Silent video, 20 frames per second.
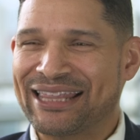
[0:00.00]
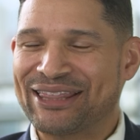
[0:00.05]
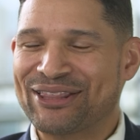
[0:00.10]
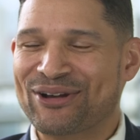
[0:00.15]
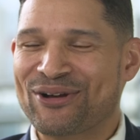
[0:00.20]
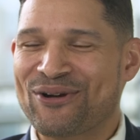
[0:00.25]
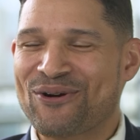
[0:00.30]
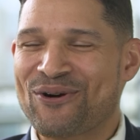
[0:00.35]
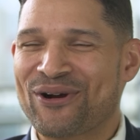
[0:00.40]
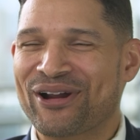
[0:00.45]
and the
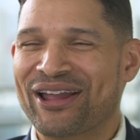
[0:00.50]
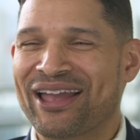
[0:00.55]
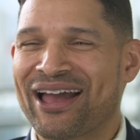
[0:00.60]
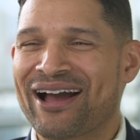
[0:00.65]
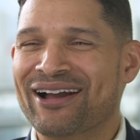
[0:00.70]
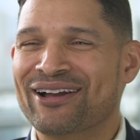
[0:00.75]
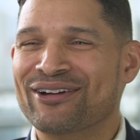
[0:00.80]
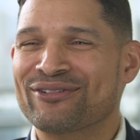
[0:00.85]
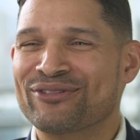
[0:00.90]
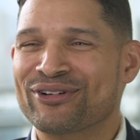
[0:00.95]

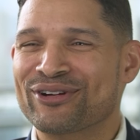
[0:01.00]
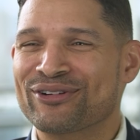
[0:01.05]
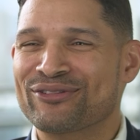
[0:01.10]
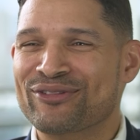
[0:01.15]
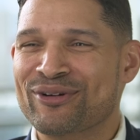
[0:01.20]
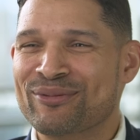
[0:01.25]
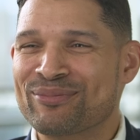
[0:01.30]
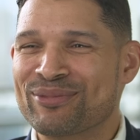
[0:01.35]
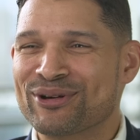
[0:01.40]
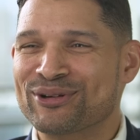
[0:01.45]
choreographer
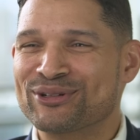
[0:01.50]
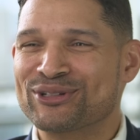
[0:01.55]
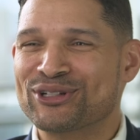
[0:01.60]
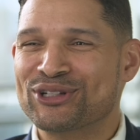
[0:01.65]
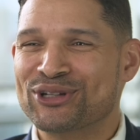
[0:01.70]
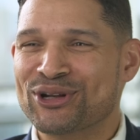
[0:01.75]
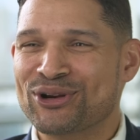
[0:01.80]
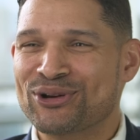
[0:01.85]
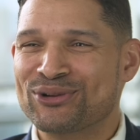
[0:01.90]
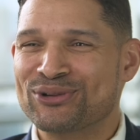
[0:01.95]
from those
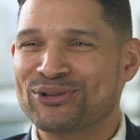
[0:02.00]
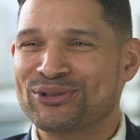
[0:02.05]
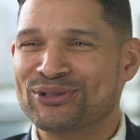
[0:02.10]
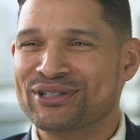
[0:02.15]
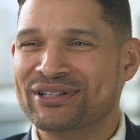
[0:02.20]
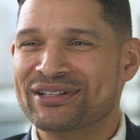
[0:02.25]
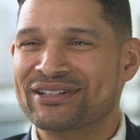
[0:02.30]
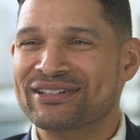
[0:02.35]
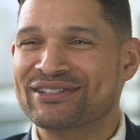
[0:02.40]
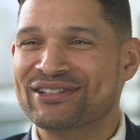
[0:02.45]
shows
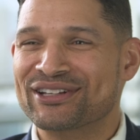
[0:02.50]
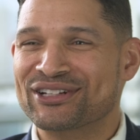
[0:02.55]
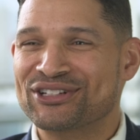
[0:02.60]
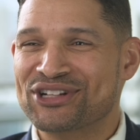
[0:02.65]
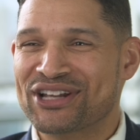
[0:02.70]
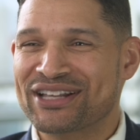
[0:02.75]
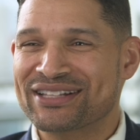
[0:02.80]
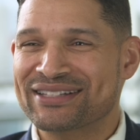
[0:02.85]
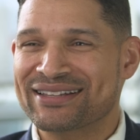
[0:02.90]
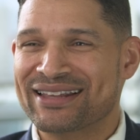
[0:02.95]

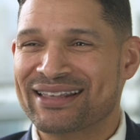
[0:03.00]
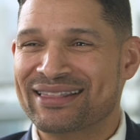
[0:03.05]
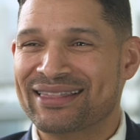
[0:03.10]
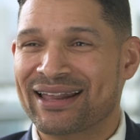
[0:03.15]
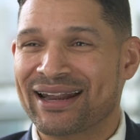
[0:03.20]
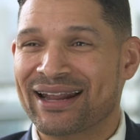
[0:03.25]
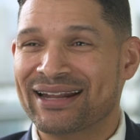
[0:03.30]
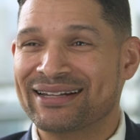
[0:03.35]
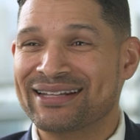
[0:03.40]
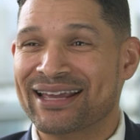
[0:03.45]
suggested that
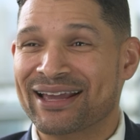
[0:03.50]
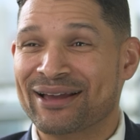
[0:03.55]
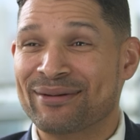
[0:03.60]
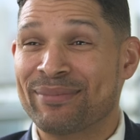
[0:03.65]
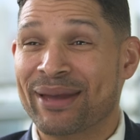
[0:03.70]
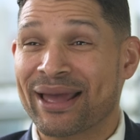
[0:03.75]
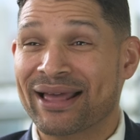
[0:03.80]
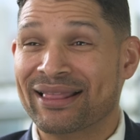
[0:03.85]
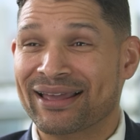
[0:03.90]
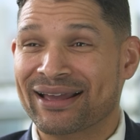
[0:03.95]
I take a
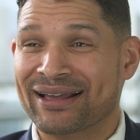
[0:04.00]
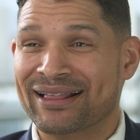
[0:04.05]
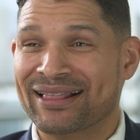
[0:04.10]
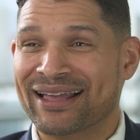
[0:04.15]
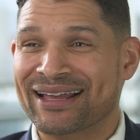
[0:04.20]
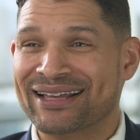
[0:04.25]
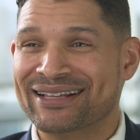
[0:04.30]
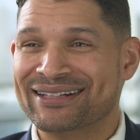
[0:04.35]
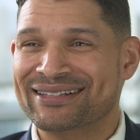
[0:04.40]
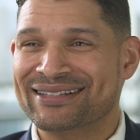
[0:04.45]
ballet
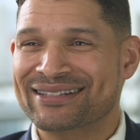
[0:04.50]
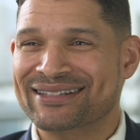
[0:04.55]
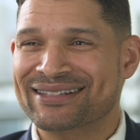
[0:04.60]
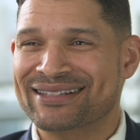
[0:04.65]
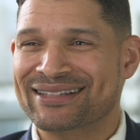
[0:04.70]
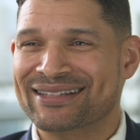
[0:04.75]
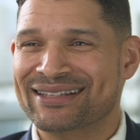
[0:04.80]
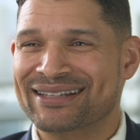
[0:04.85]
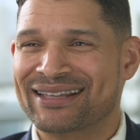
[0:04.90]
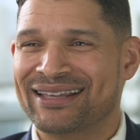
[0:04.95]
class.
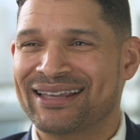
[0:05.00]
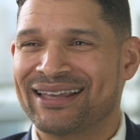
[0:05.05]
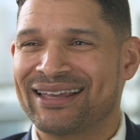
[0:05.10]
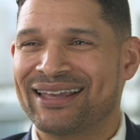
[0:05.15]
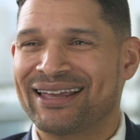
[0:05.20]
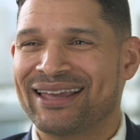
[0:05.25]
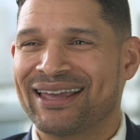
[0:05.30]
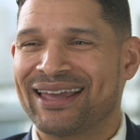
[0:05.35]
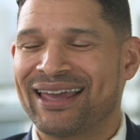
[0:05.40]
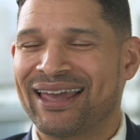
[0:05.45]

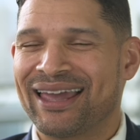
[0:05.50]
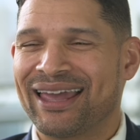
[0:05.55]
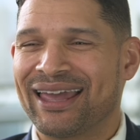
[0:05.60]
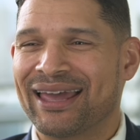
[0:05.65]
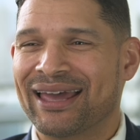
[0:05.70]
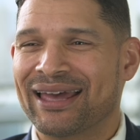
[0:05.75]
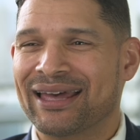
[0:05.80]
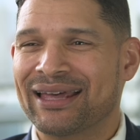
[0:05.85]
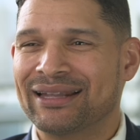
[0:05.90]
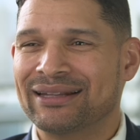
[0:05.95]

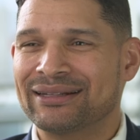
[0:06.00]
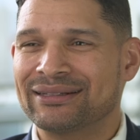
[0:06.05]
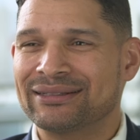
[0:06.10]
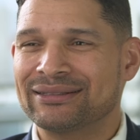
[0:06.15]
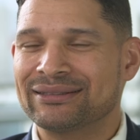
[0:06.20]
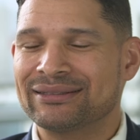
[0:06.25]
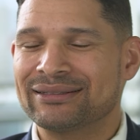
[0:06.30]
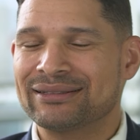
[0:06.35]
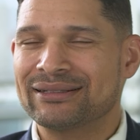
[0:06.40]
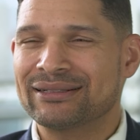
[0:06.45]

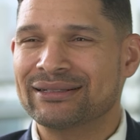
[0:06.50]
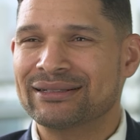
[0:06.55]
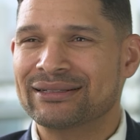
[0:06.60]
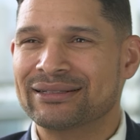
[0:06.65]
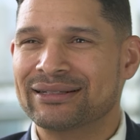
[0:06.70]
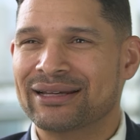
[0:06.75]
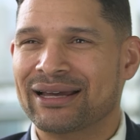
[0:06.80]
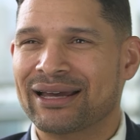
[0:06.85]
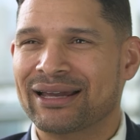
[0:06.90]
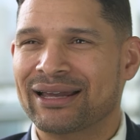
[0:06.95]
And
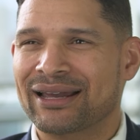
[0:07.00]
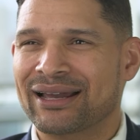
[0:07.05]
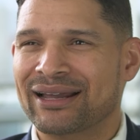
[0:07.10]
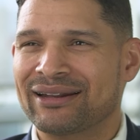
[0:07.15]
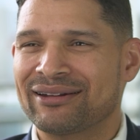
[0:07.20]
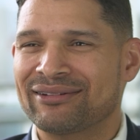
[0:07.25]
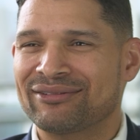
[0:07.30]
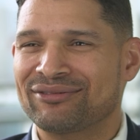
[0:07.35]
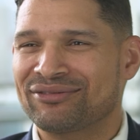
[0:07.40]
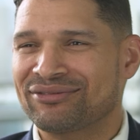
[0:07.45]
I kind
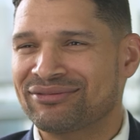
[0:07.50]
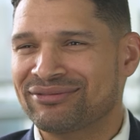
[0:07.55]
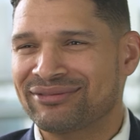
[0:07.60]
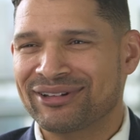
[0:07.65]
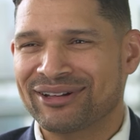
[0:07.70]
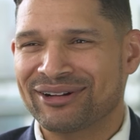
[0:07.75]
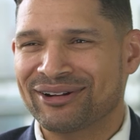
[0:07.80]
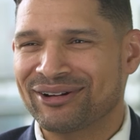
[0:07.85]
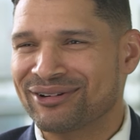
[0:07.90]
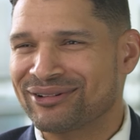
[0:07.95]
of,
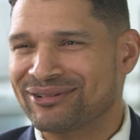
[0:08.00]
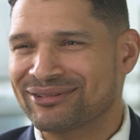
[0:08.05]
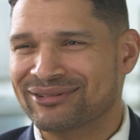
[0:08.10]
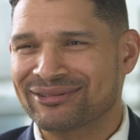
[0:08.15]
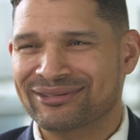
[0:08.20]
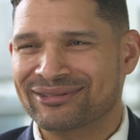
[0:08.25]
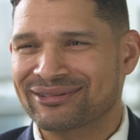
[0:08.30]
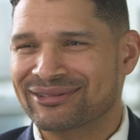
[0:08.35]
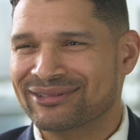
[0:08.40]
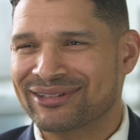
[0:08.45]
you know,
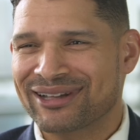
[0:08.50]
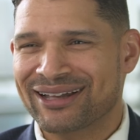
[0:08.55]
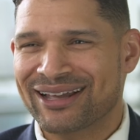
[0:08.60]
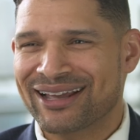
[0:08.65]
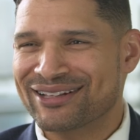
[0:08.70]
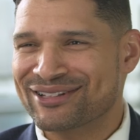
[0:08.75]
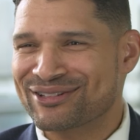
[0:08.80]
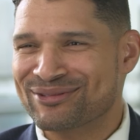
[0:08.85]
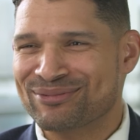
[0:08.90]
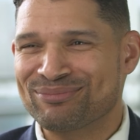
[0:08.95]

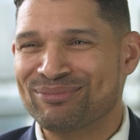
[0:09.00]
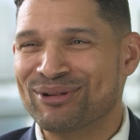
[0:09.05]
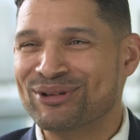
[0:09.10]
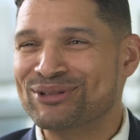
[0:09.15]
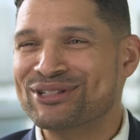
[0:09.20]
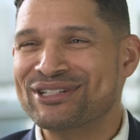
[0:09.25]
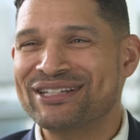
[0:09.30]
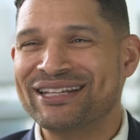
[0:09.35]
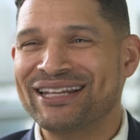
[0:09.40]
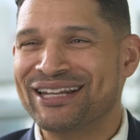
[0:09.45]
as
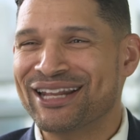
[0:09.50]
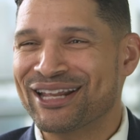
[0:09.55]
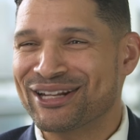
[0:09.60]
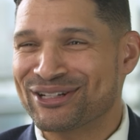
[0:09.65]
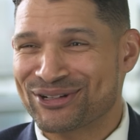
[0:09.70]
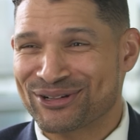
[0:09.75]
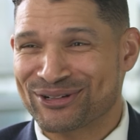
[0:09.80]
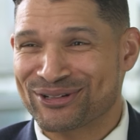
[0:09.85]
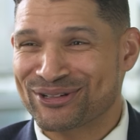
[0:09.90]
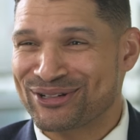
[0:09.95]
most
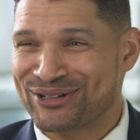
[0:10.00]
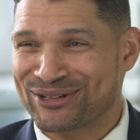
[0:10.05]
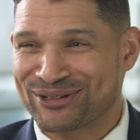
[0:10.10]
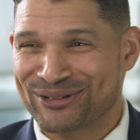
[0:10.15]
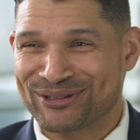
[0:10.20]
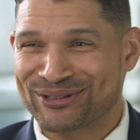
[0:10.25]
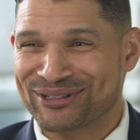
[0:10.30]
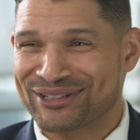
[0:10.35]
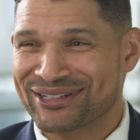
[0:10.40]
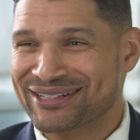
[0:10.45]
teenagers
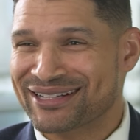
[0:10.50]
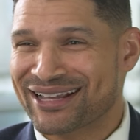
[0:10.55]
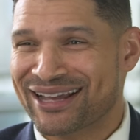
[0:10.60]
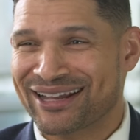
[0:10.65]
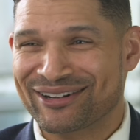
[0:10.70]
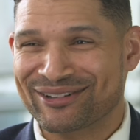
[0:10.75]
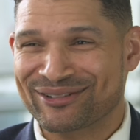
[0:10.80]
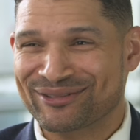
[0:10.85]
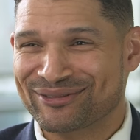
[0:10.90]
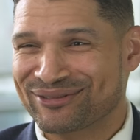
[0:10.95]
do, just
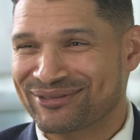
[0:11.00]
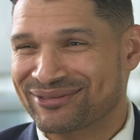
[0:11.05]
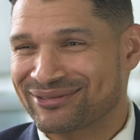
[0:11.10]
kind of